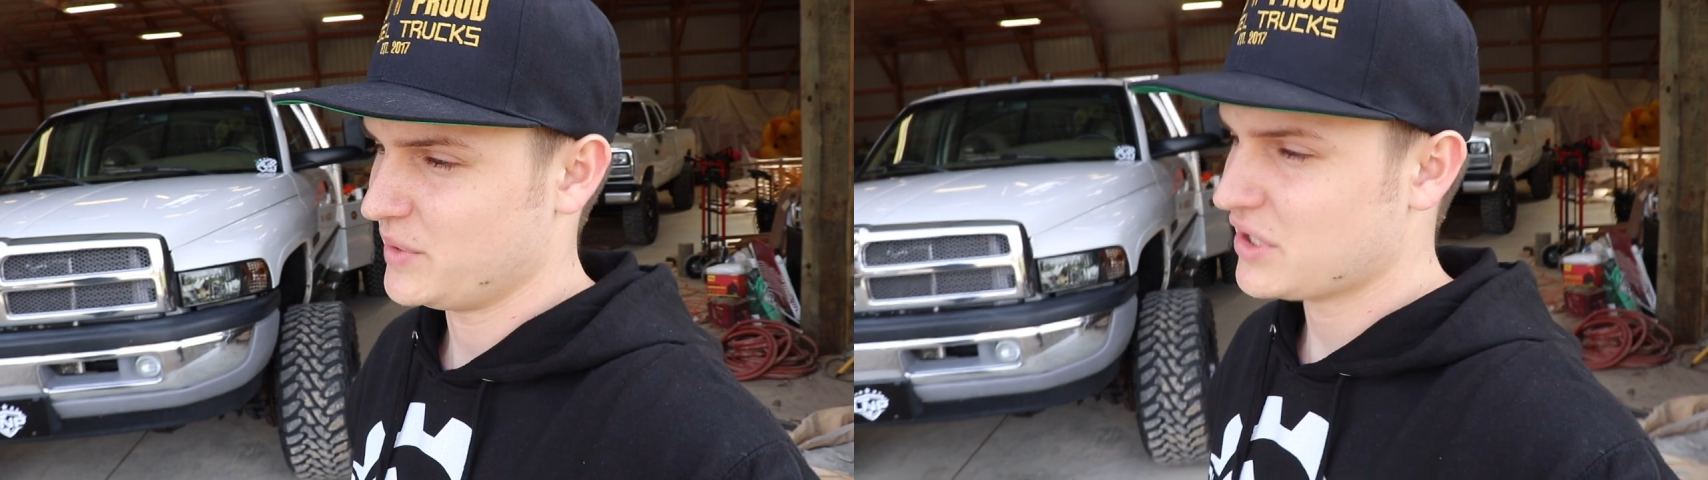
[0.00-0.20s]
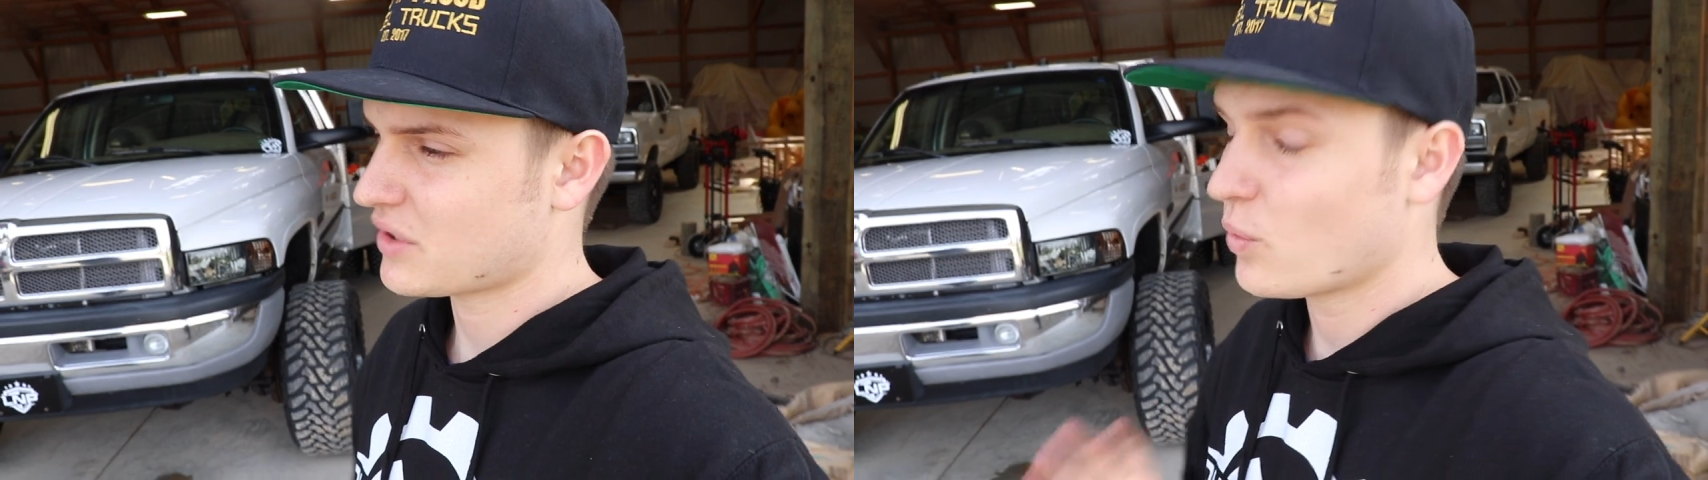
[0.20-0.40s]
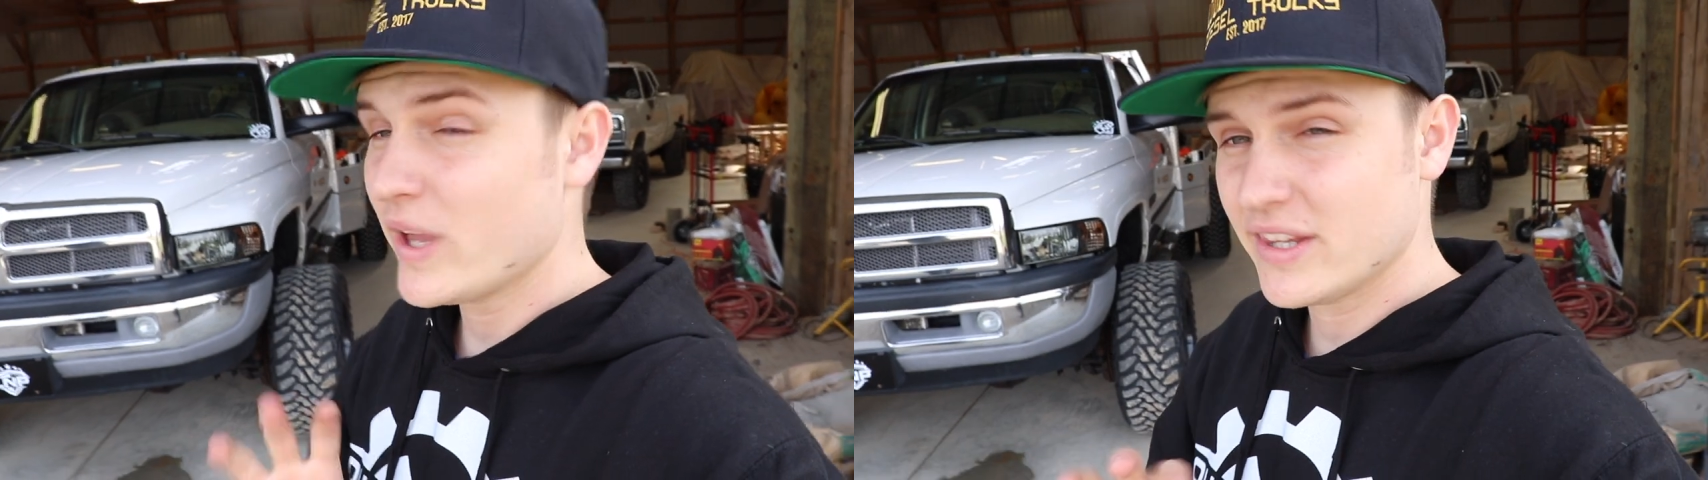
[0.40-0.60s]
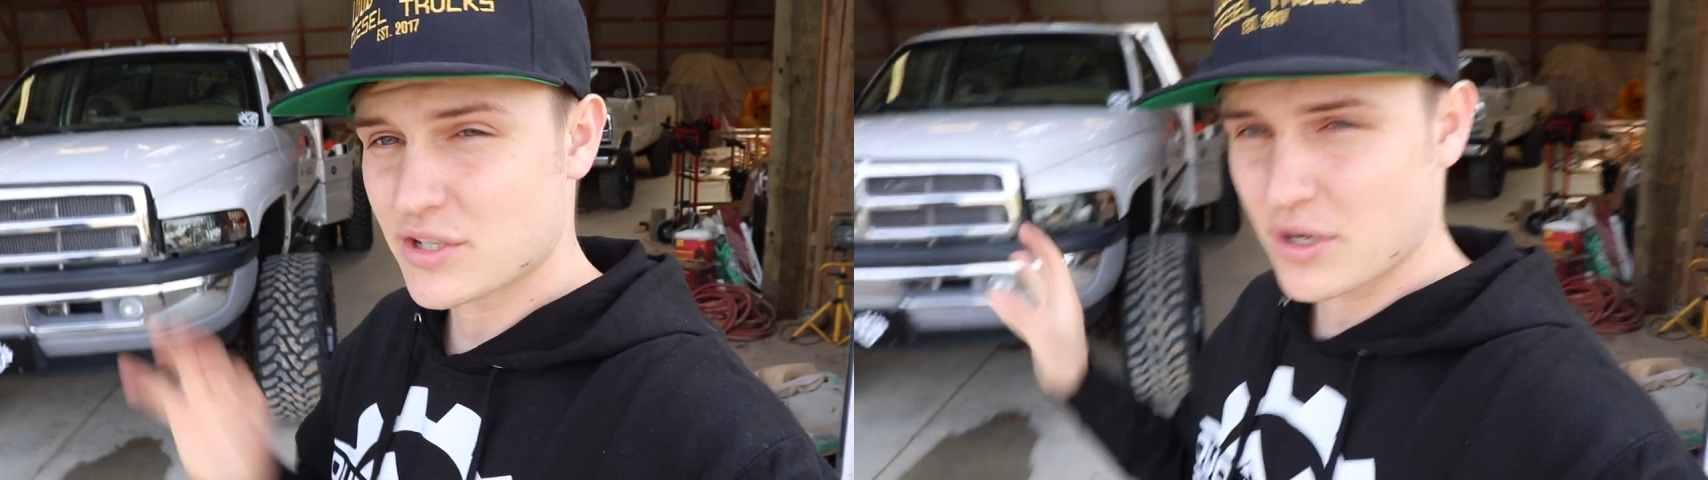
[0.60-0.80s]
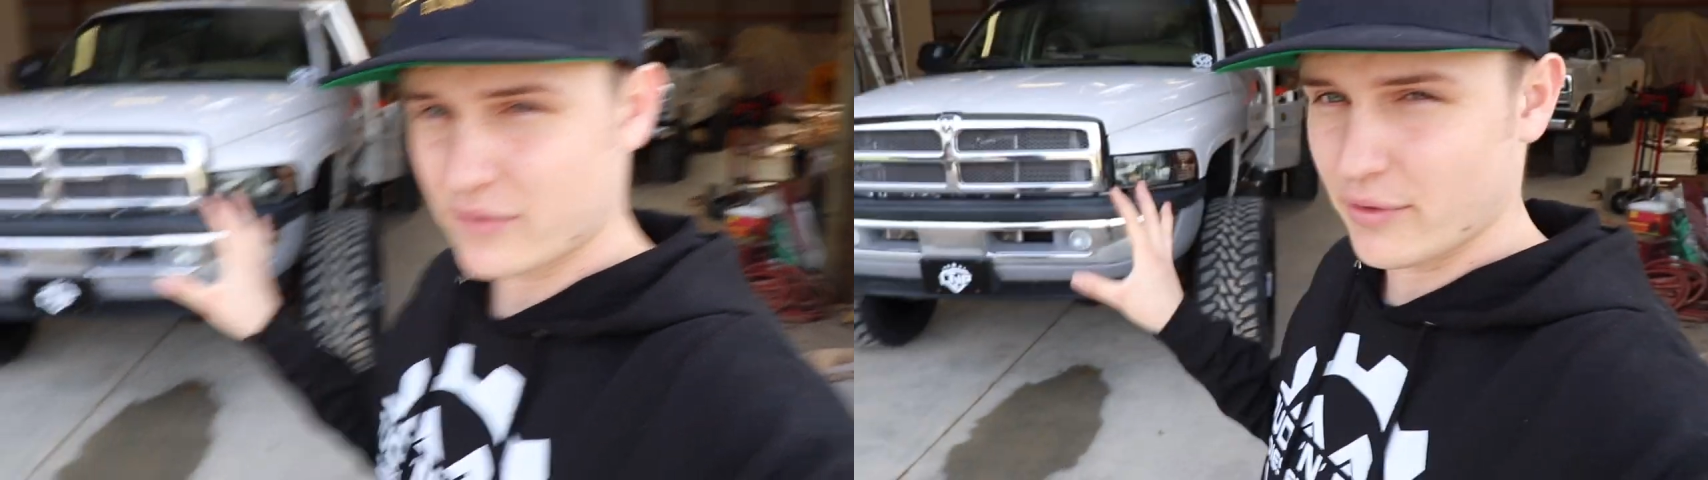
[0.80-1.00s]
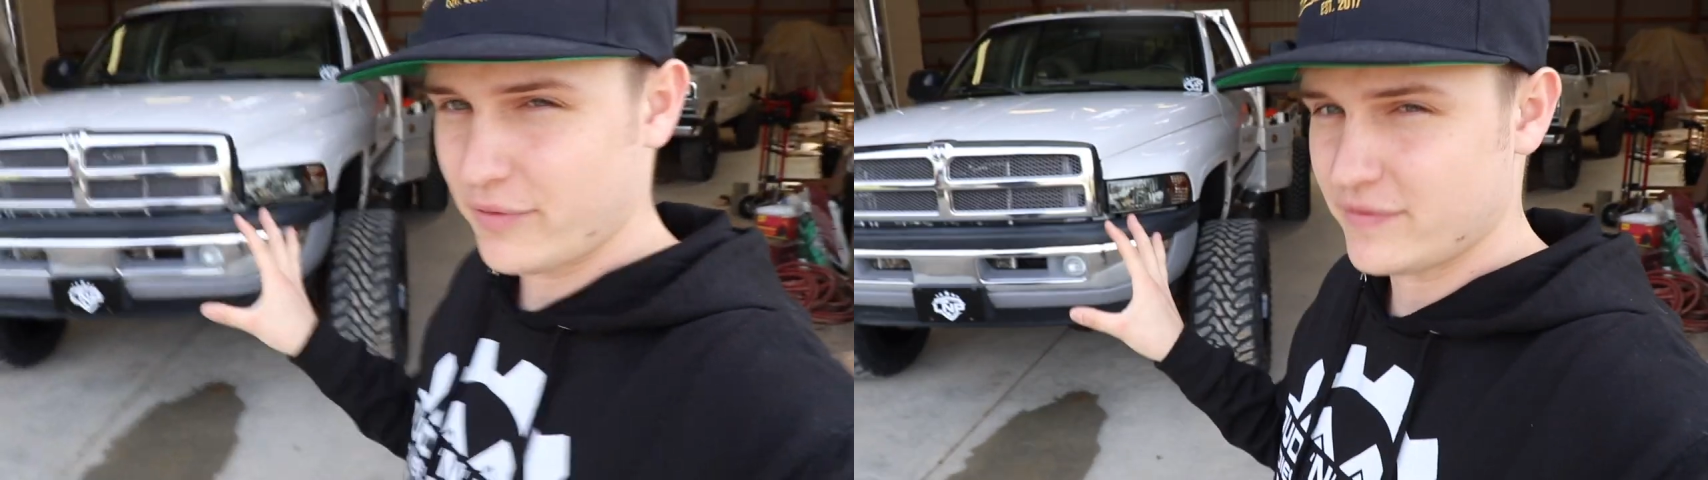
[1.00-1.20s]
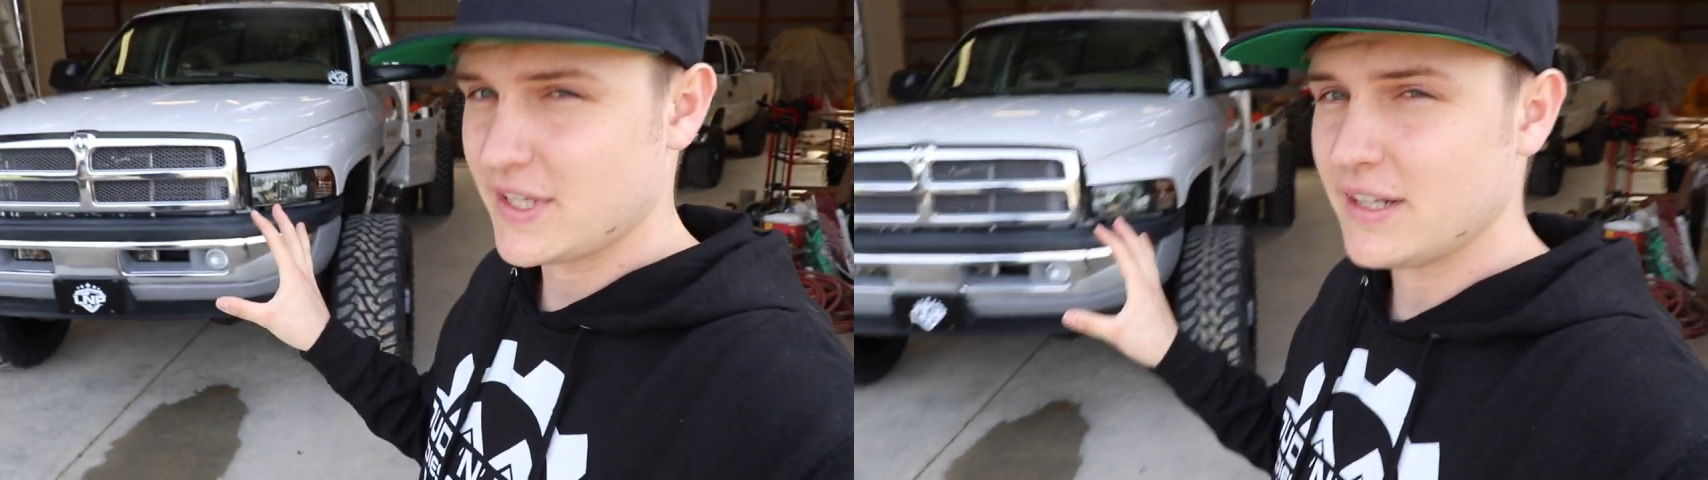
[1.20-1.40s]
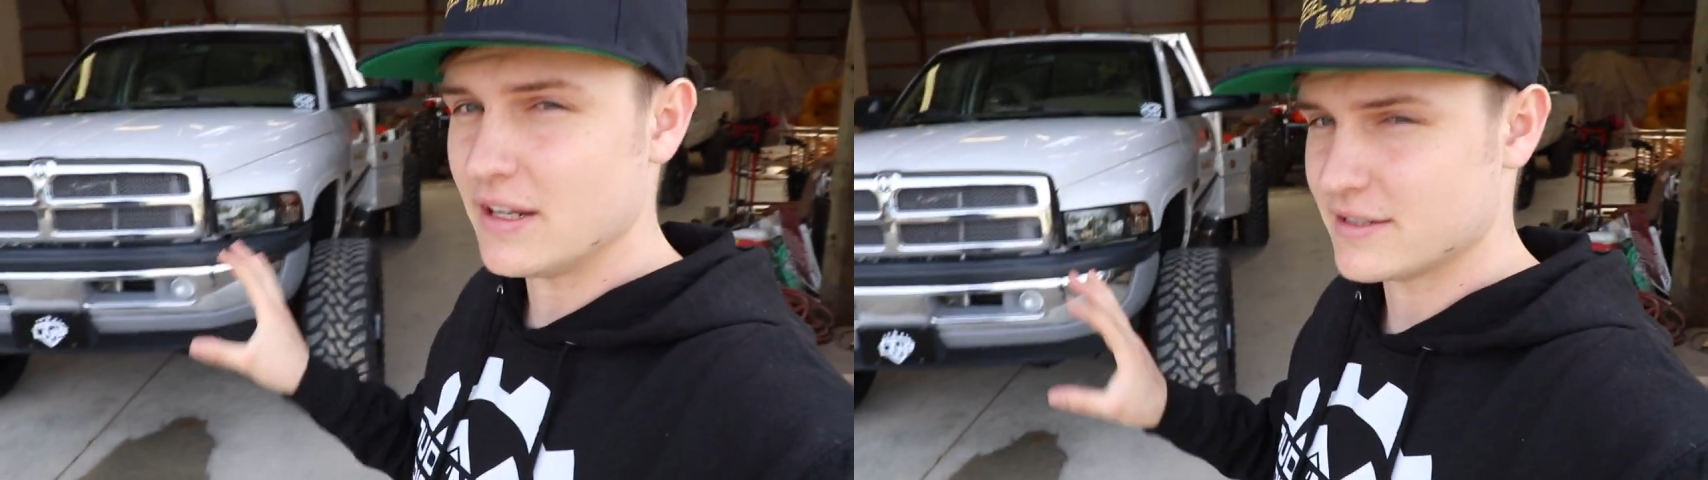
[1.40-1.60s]
but you can win this truck for
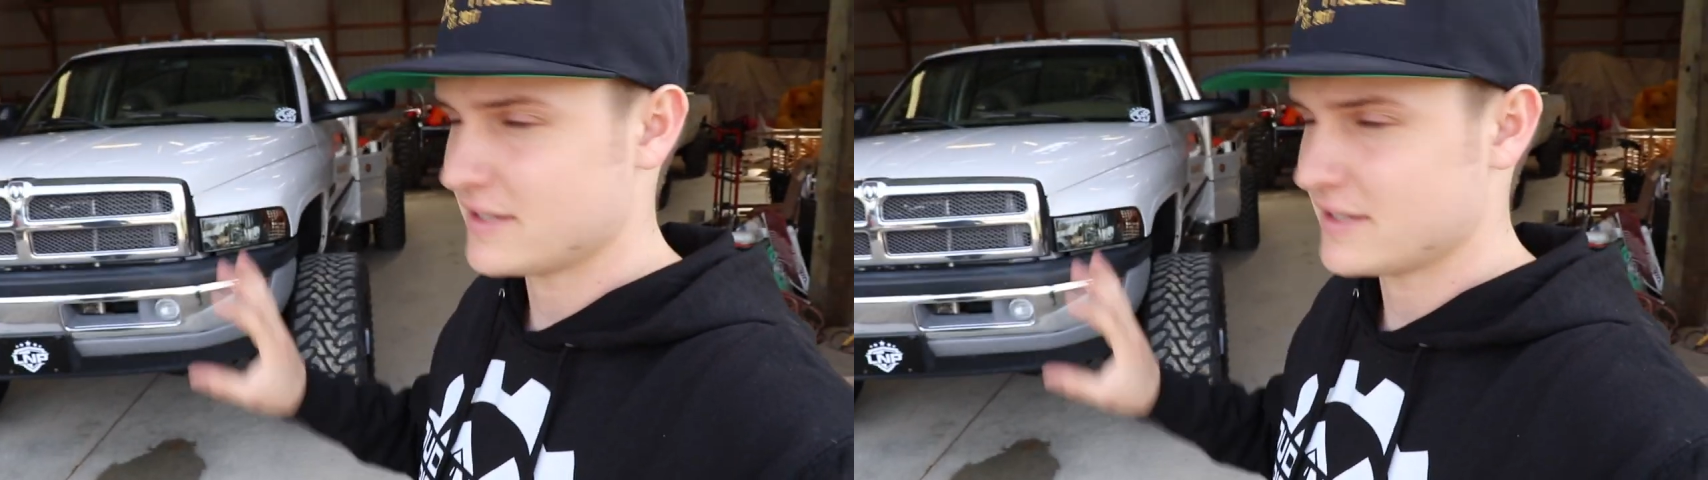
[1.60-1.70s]
$15.